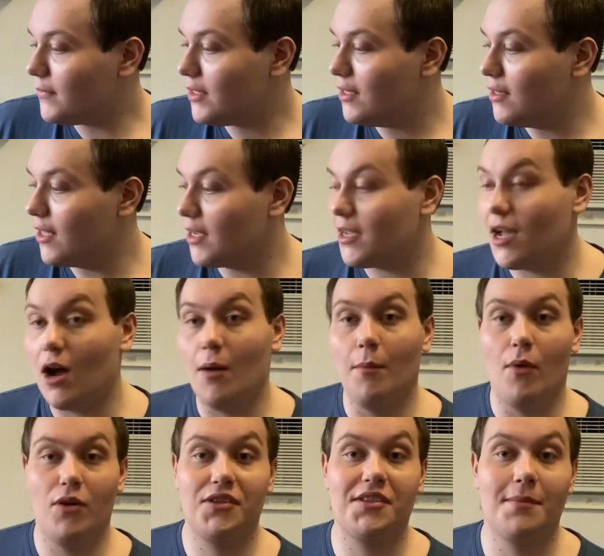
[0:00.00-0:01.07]
like how
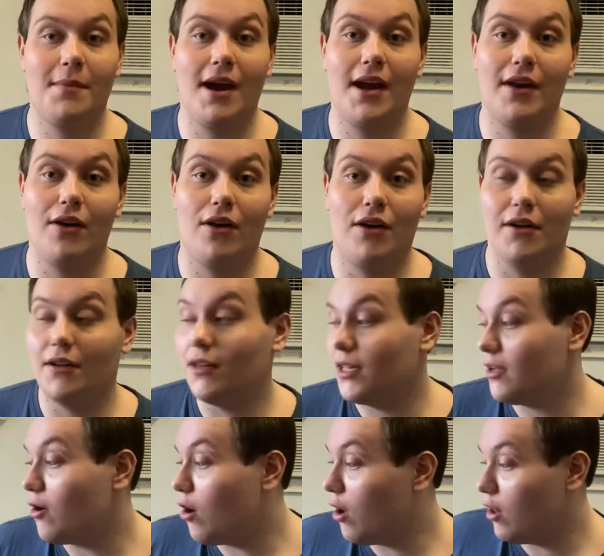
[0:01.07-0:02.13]
most of mine are. Like
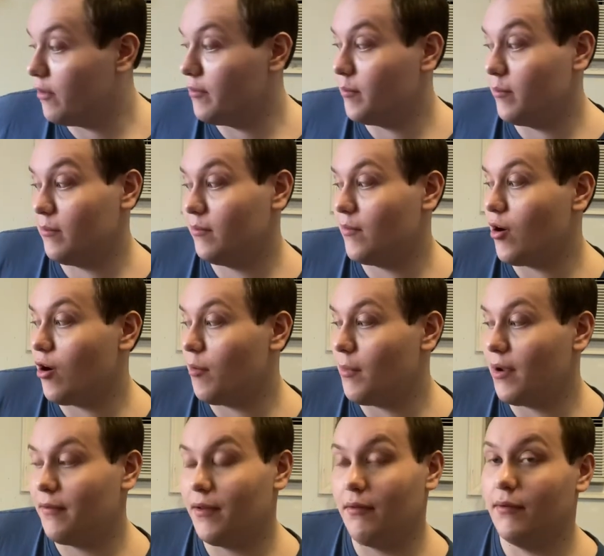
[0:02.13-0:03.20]
all of them are my
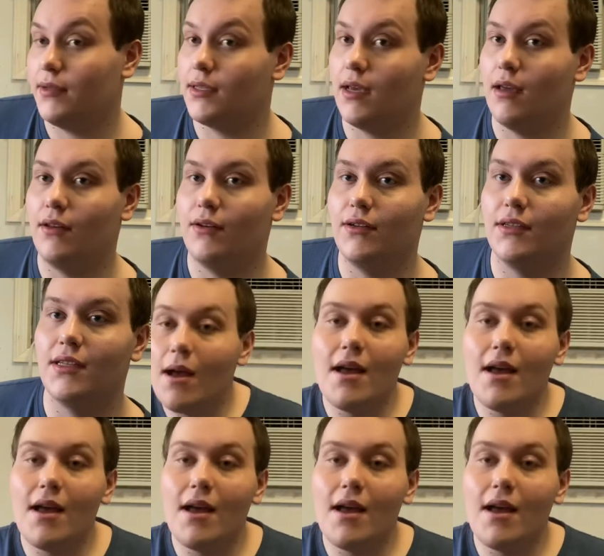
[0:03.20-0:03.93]
favorite Skylanders.